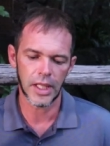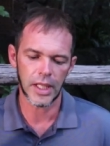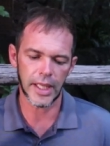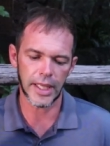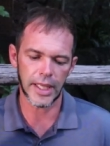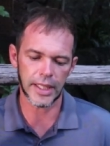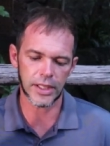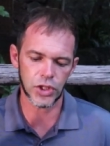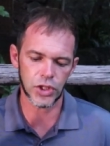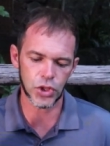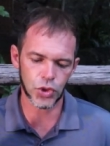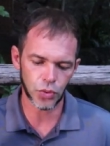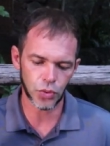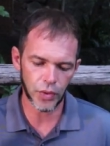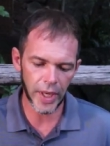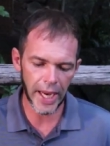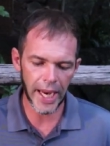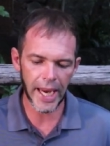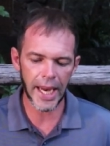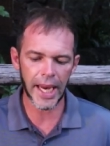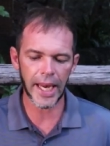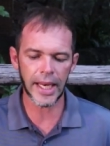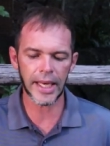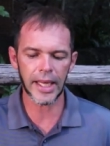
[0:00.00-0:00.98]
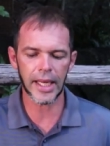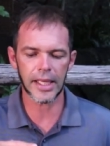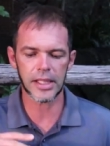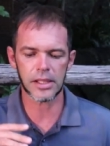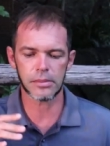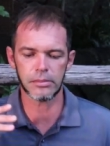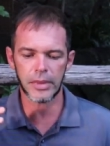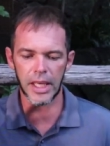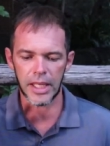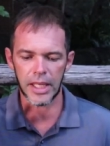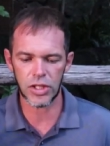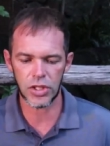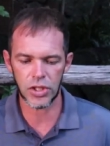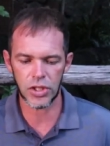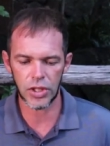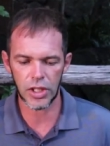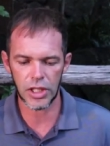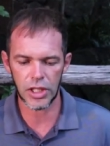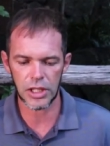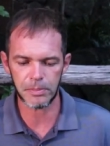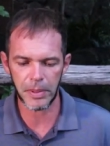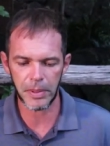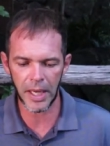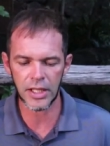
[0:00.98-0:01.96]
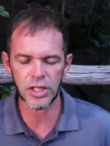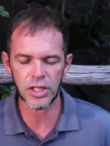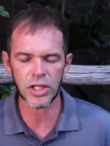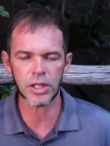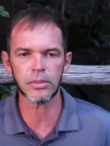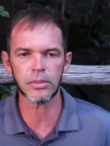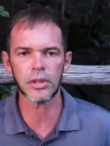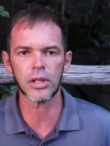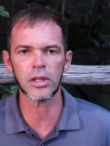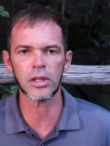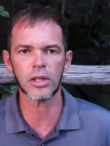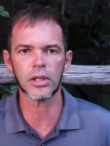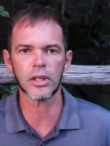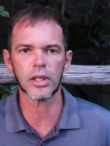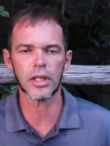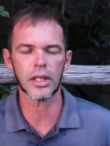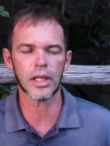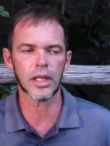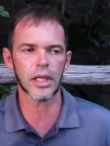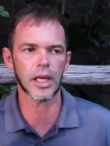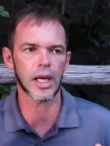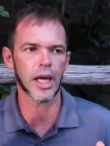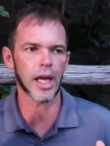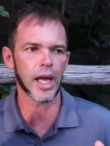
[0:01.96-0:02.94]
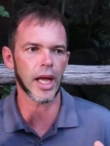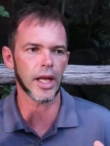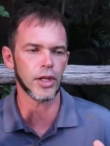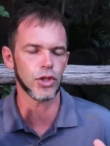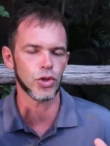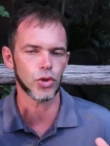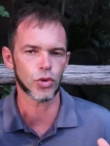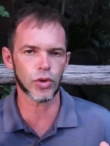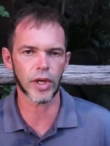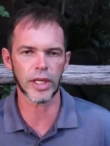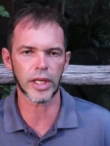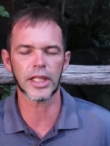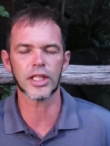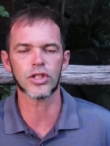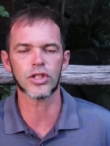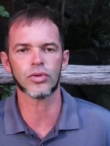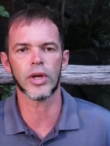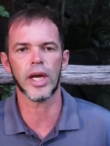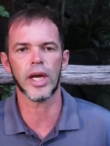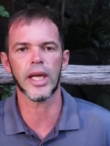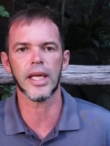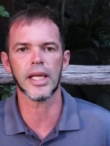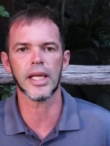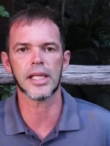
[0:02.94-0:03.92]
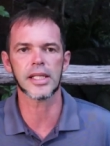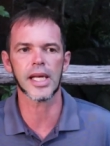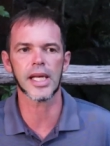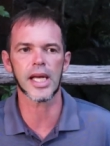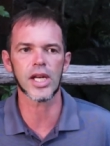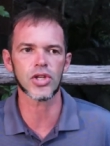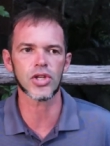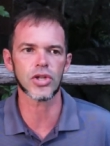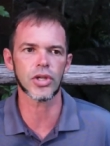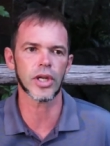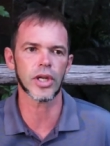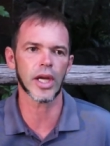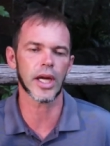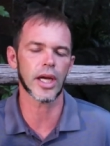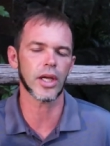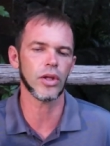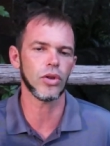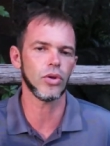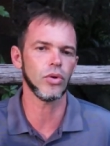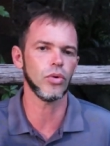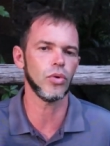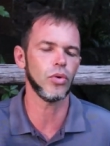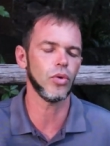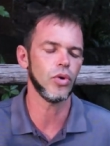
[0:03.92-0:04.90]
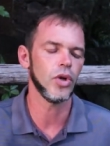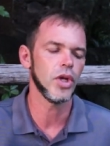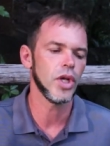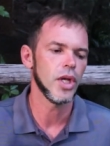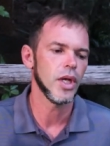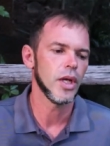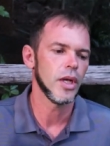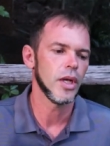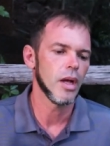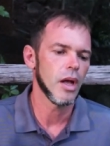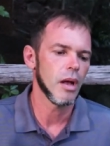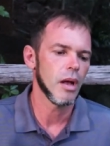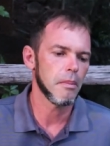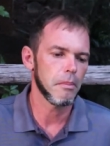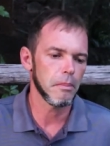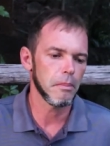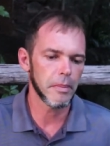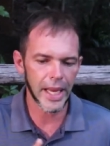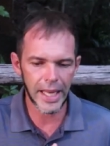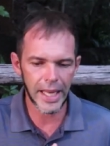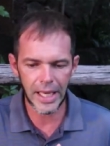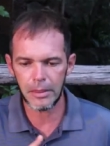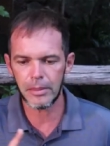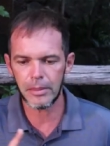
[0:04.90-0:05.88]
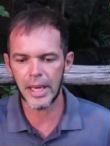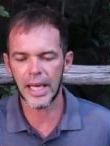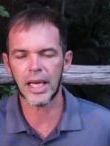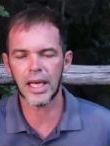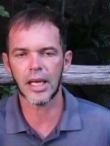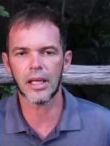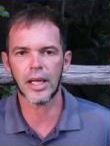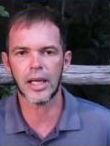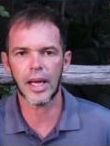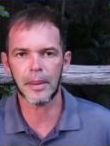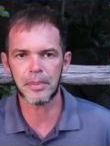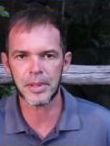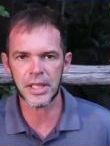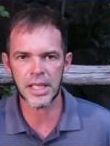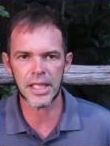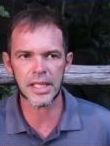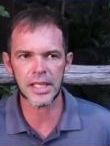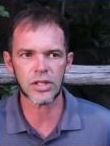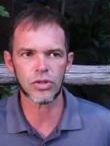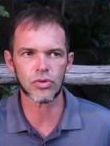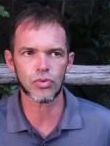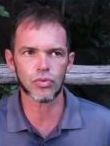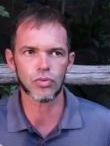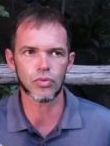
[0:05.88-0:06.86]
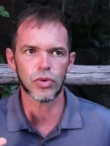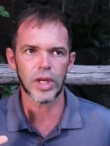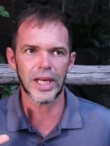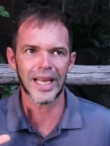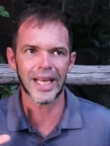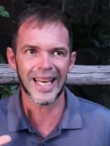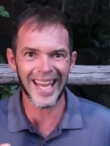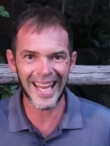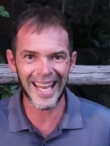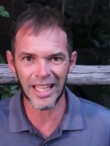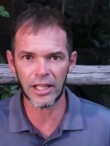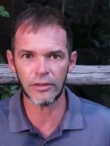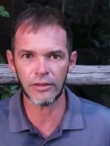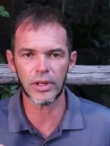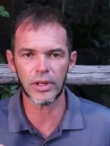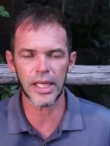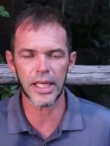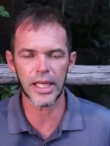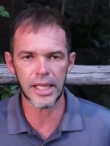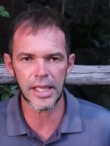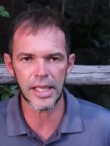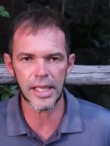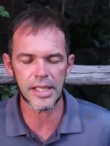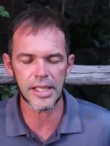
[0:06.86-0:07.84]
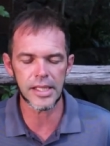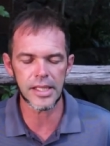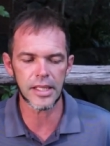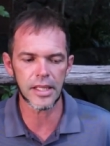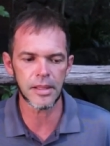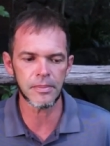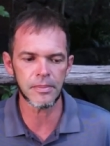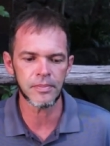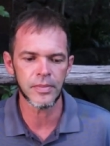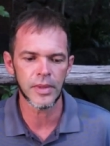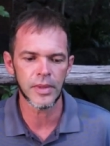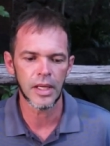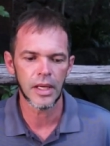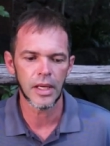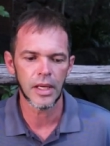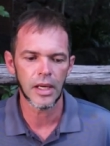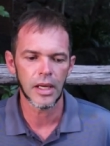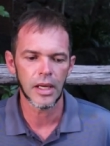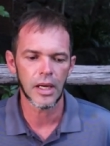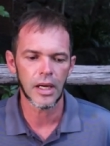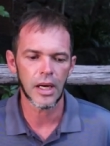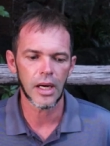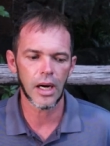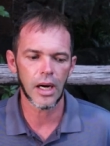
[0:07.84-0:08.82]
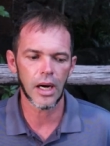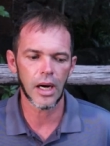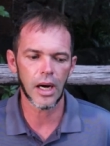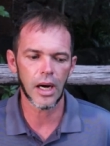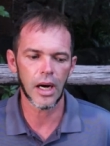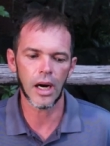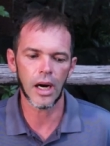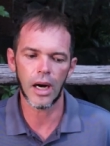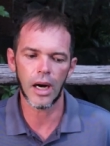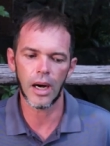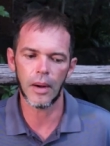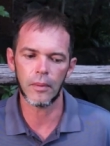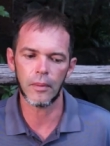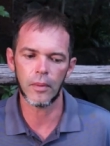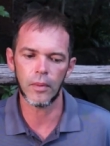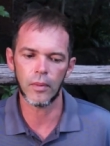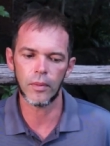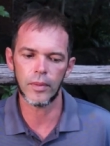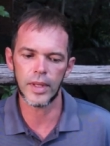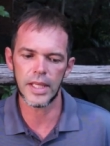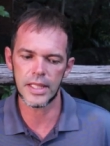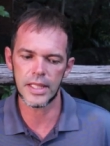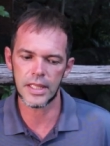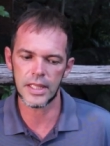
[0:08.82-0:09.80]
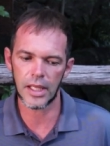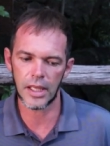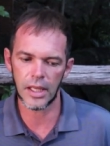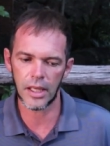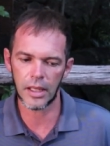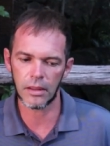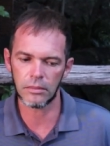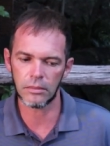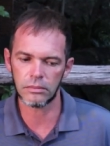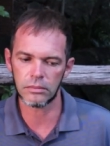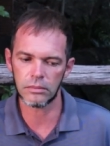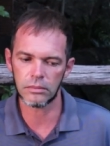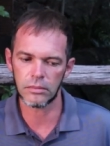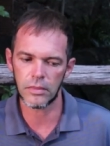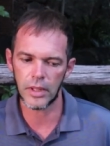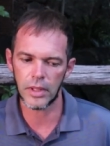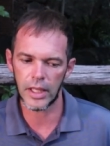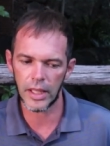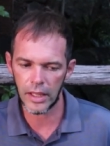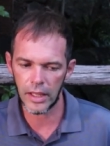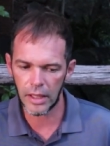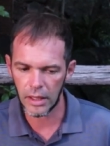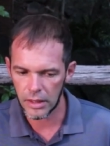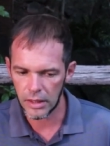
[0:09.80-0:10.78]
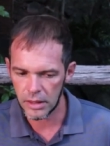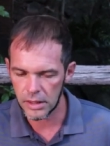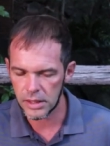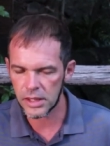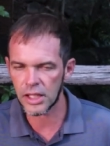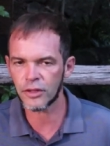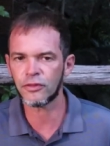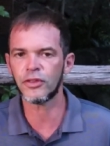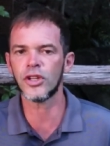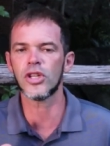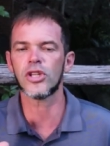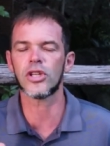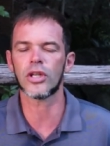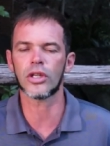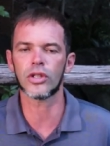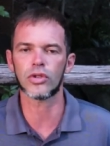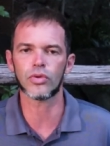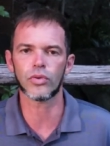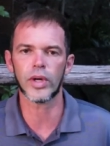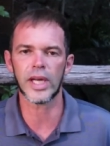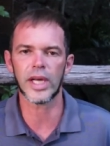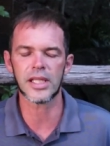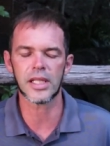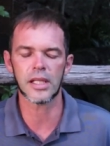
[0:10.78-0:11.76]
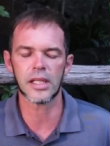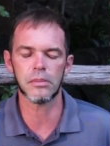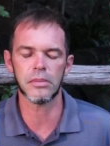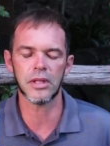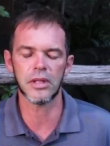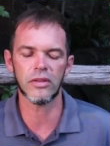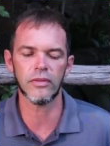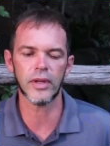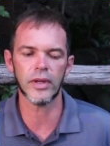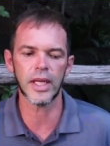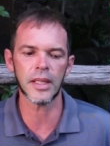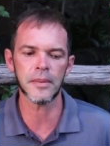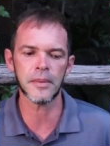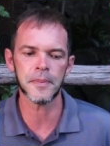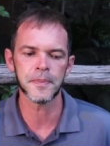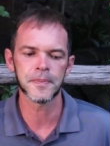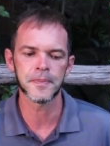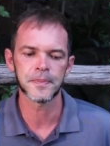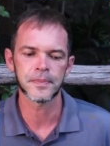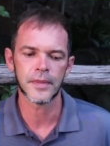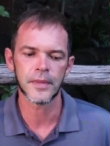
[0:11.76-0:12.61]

like train as much as possible, and during the training session I do many lapses relatively easy with a sufficient rest in between.